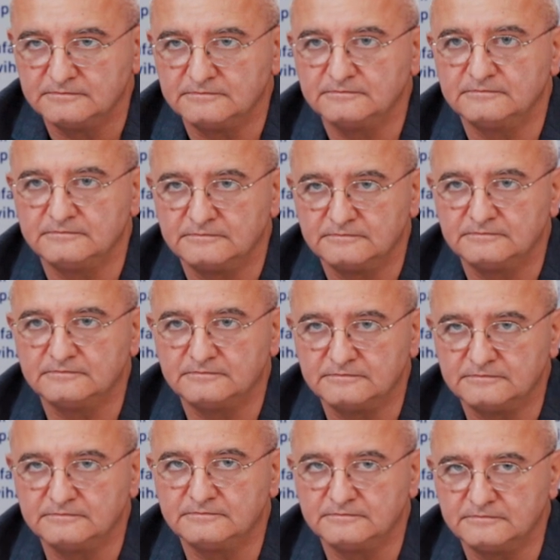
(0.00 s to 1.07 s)

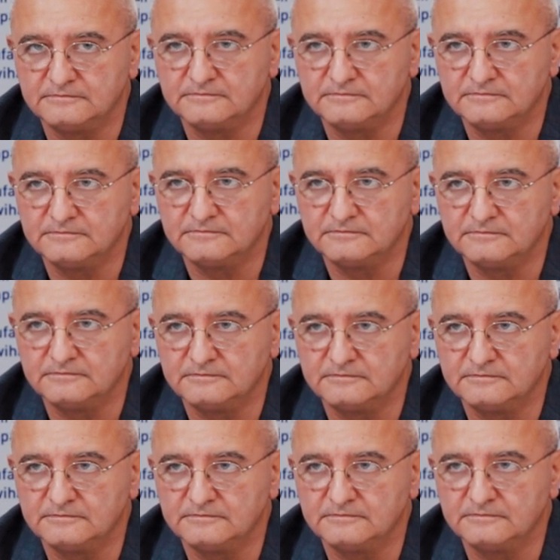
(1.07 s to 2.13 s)

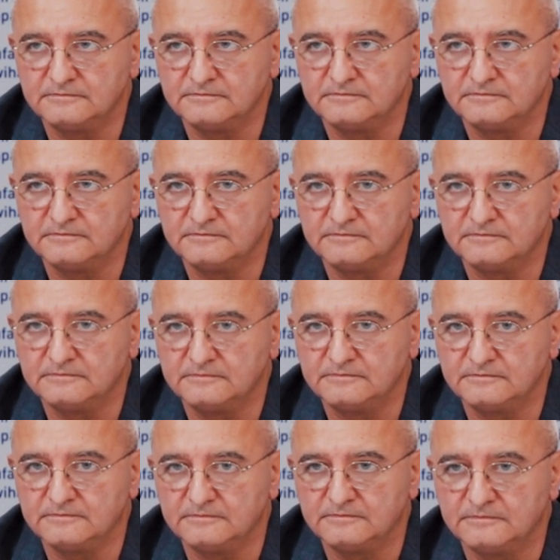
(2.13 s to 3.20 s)

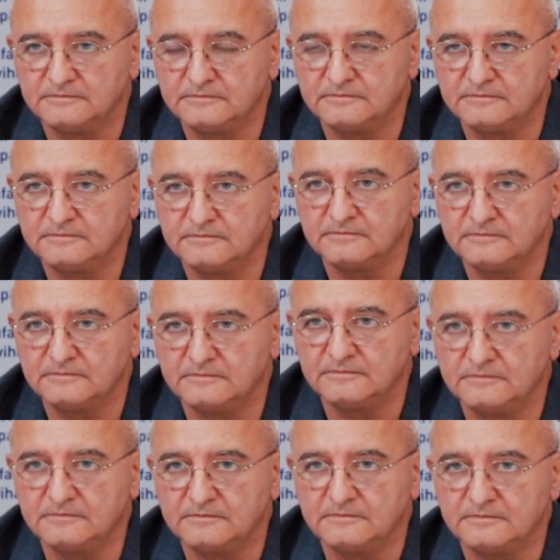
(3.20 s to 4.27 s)

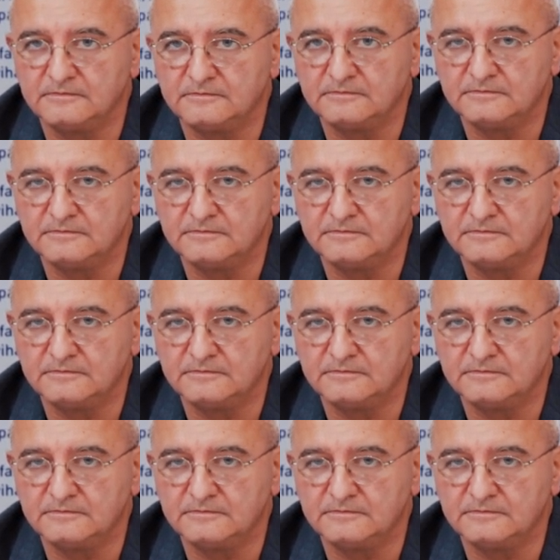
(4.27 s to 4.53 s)
[no speech]